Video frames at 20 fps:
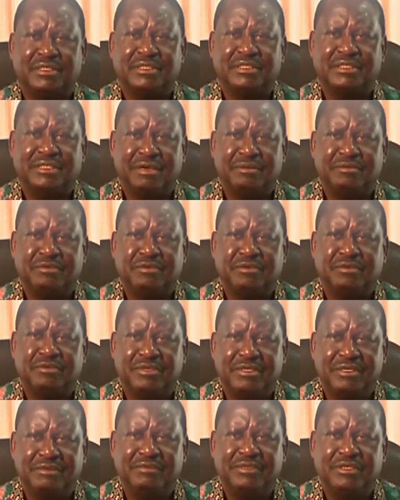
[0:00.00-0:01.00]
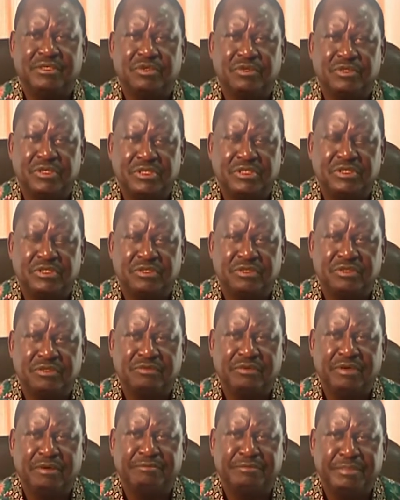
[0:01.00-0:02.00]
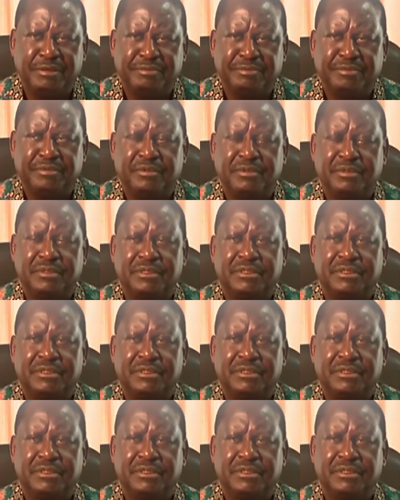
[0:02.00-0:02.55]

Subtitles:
in terms of living conditions of our people.